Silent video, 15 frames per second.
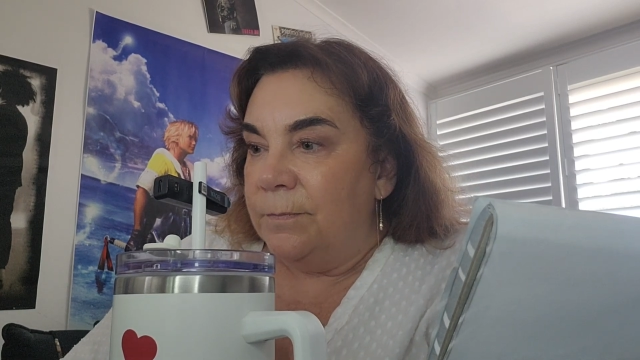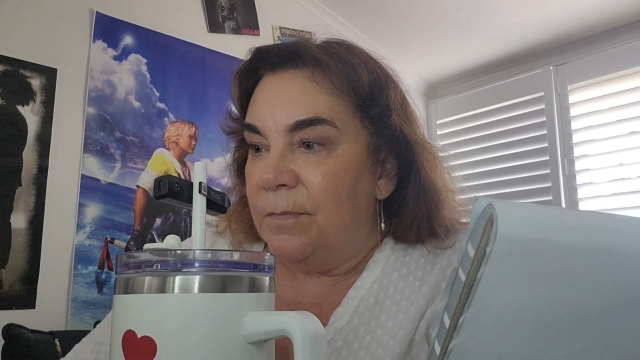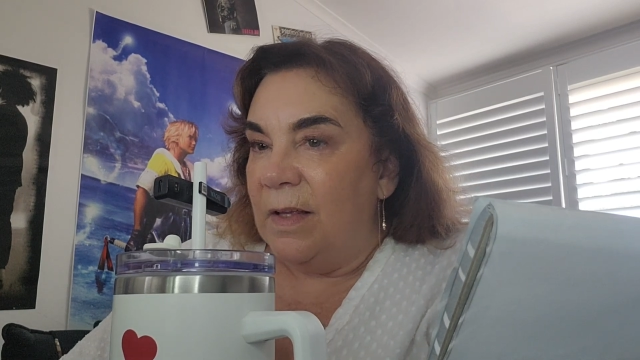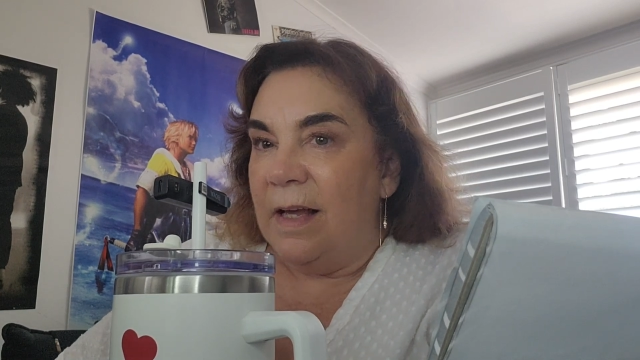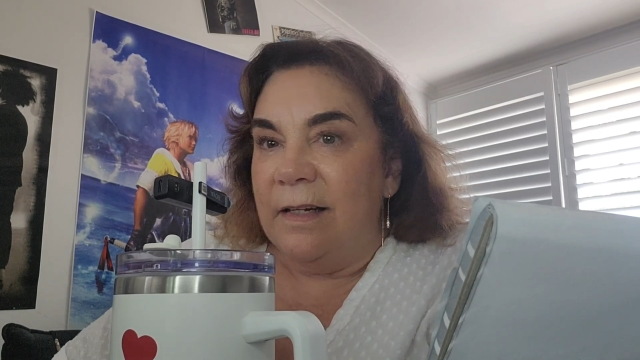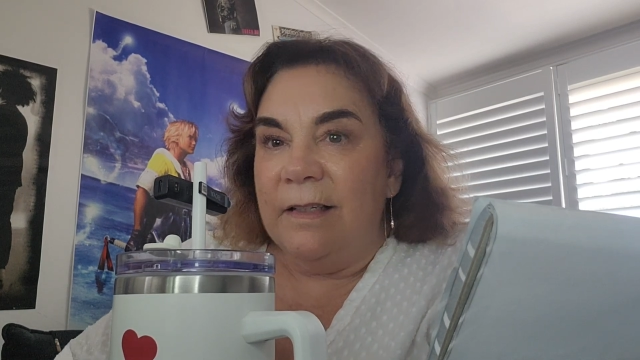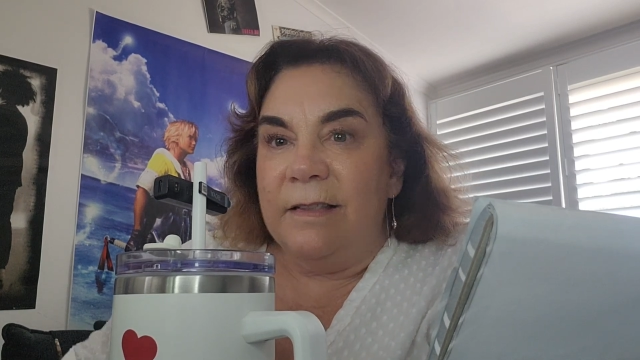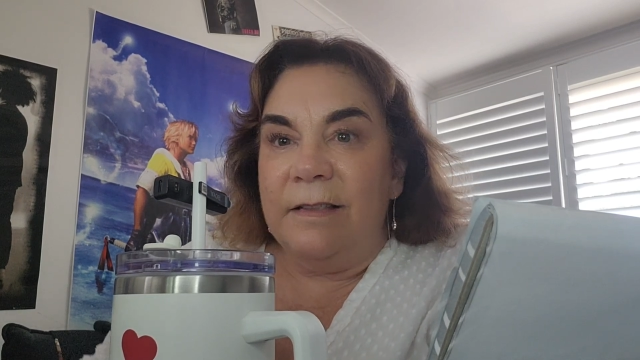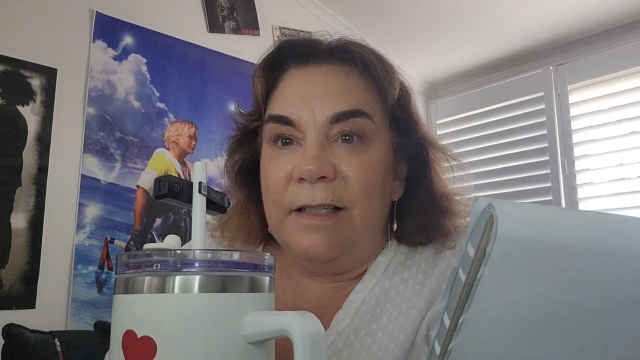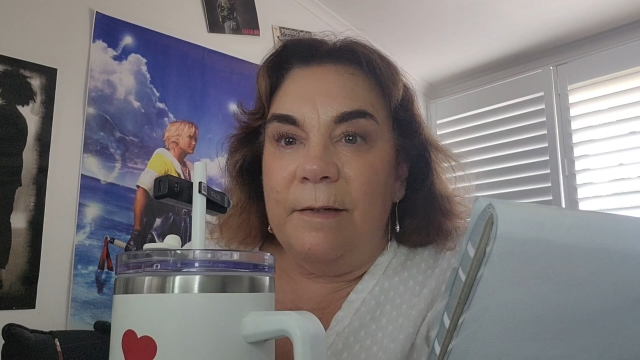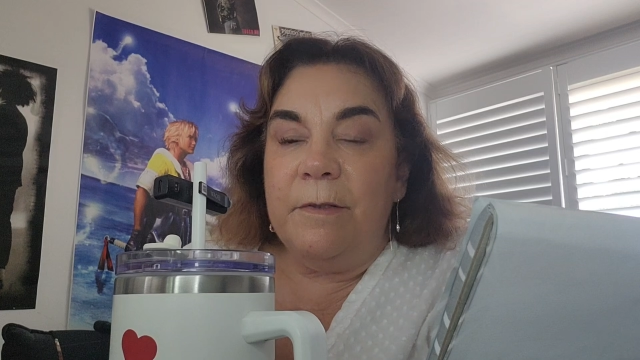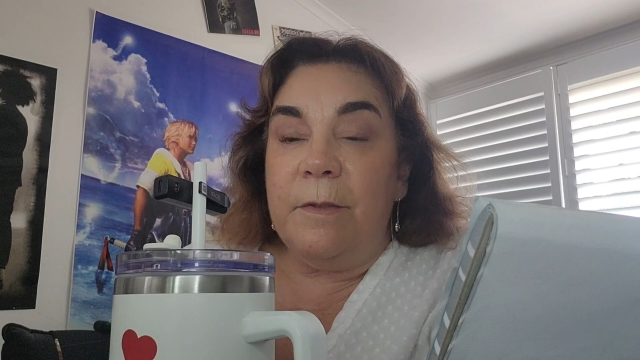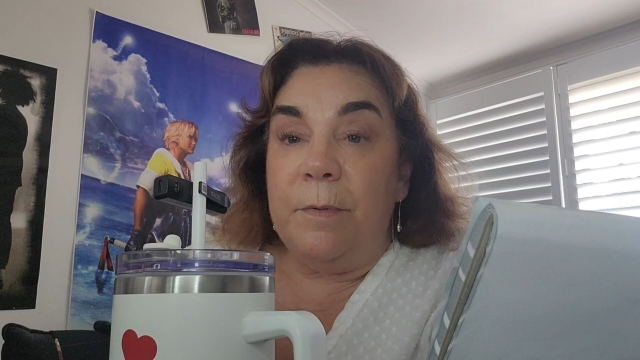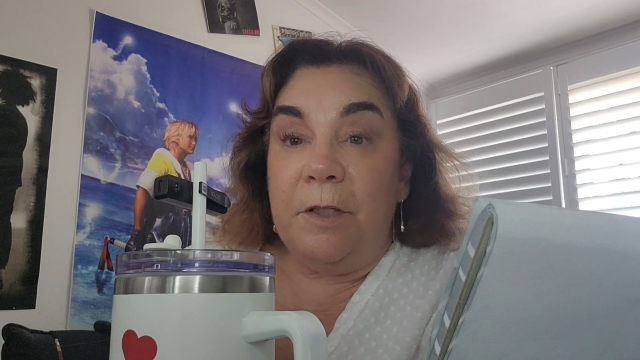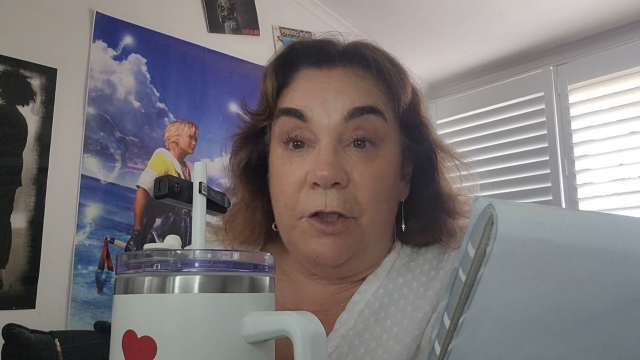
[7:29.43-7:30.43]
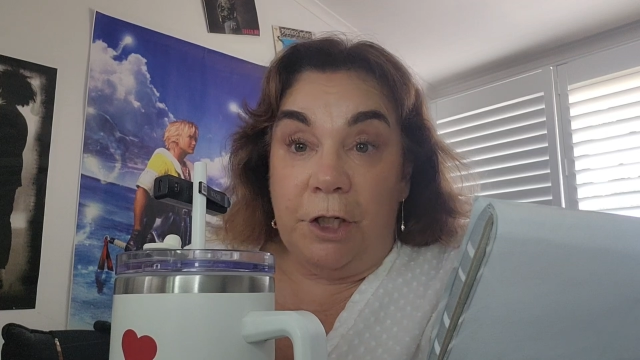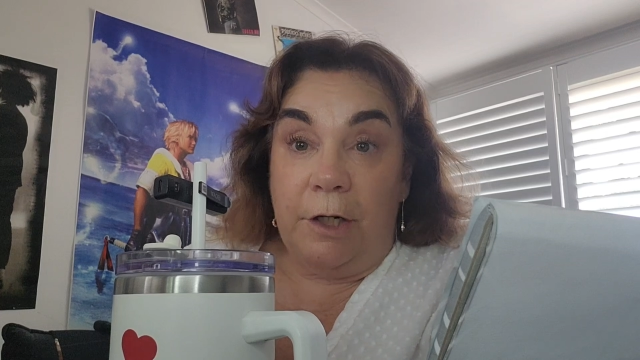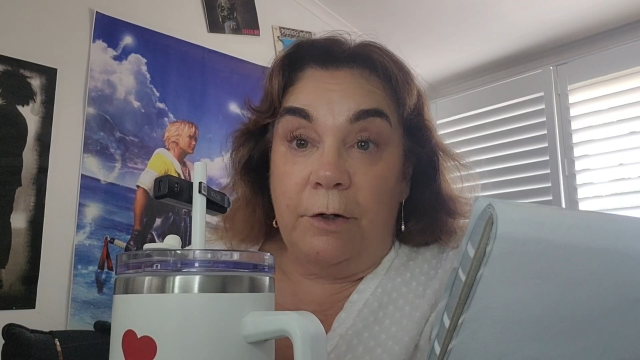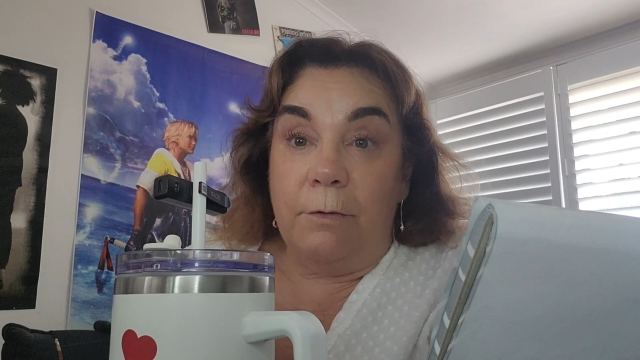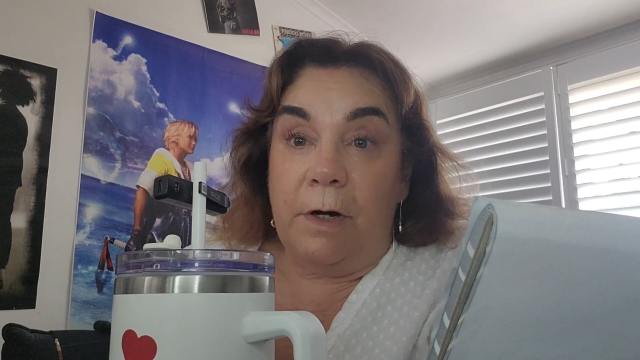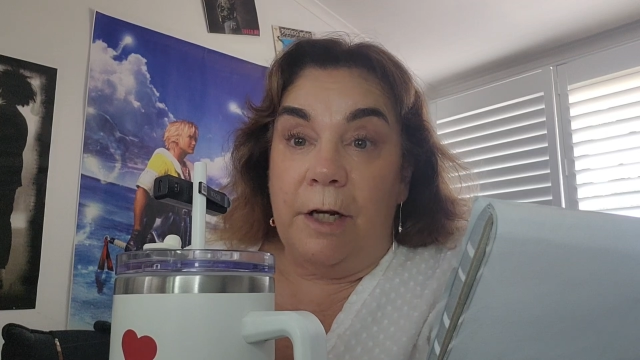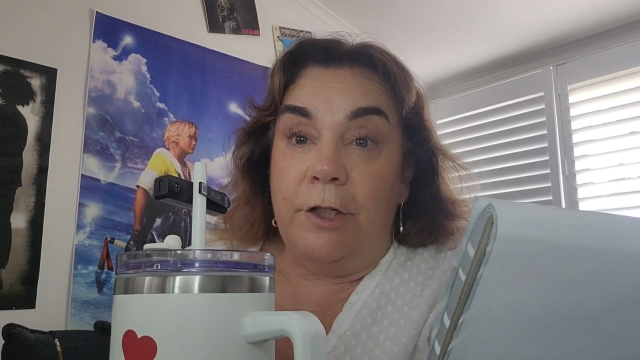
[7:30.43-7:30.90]
it seems to be
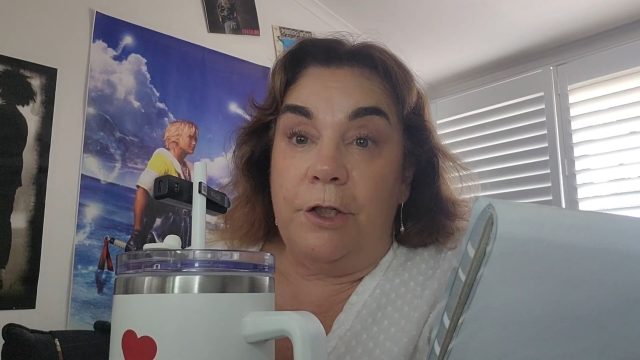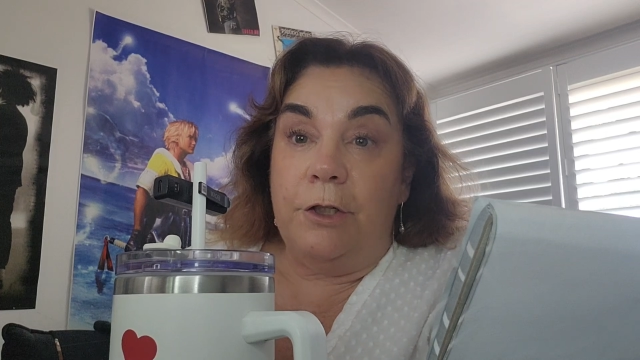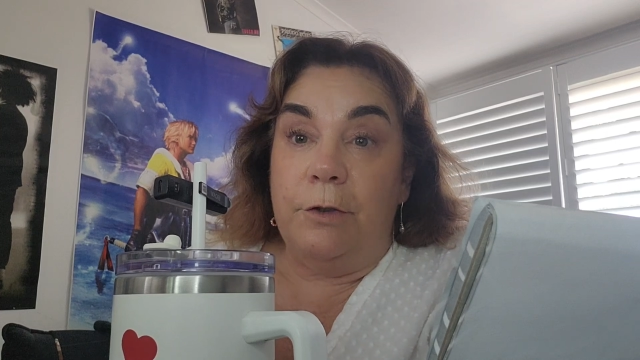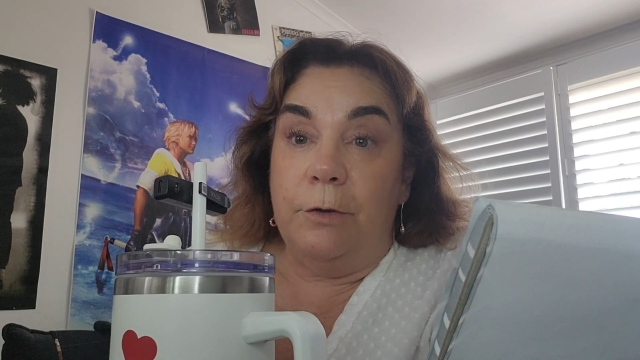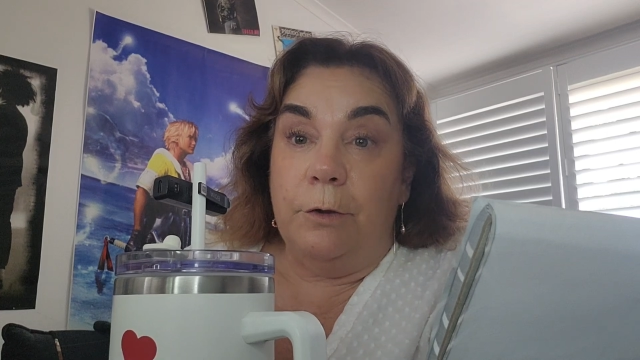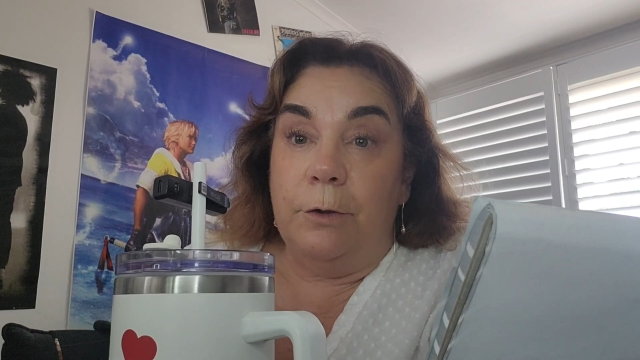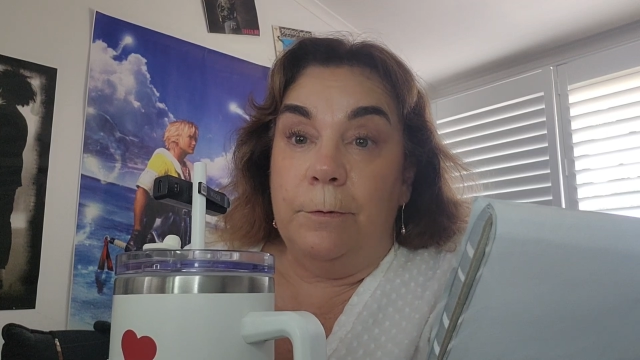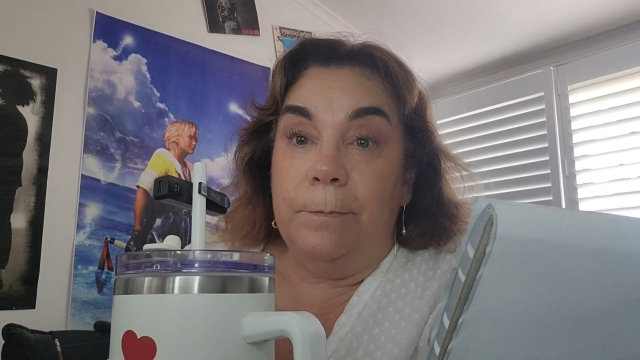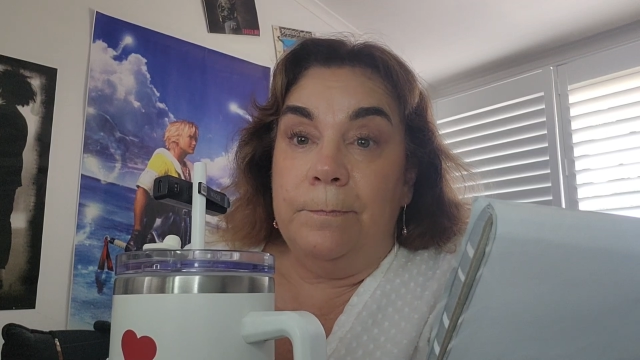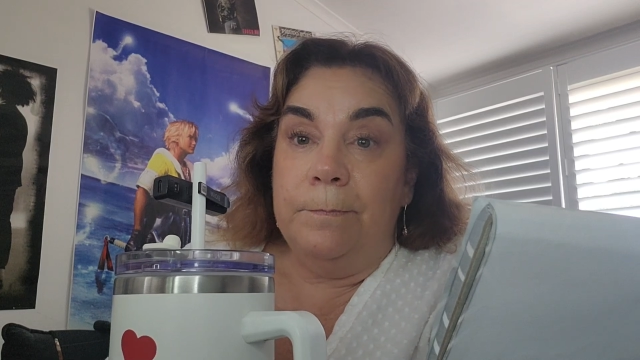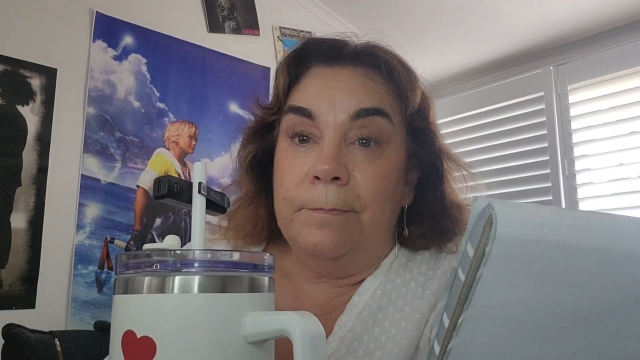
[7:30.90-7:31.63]
generational.